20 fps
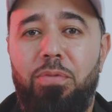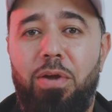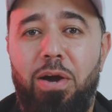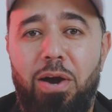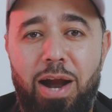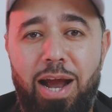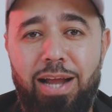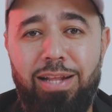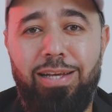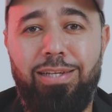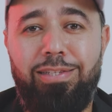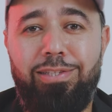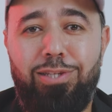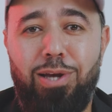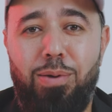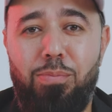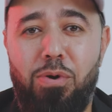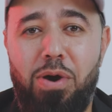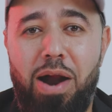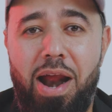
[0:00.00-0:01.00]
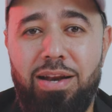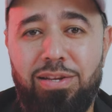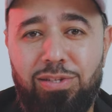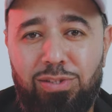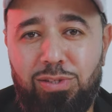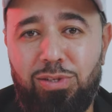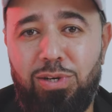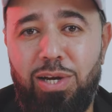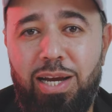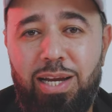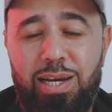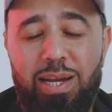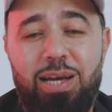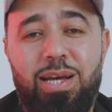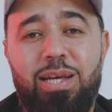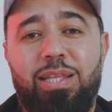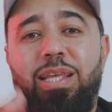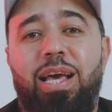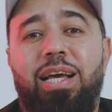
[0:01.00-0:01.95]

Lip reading: All right, it's somewhere on the screen.